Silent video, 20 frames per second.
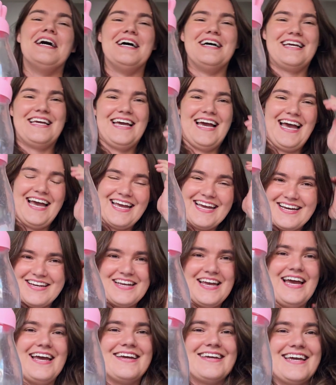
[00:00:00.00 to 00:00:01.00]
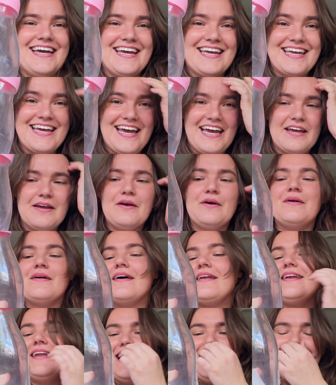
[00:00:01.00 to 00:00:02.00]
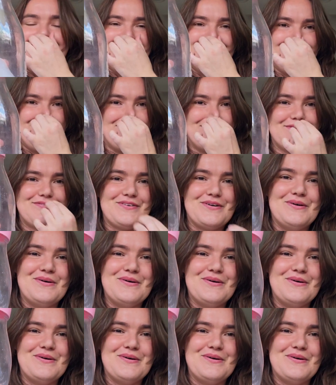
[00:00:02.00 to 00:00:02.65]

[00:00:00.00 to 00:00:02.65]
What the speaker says: Okay. Now, what we've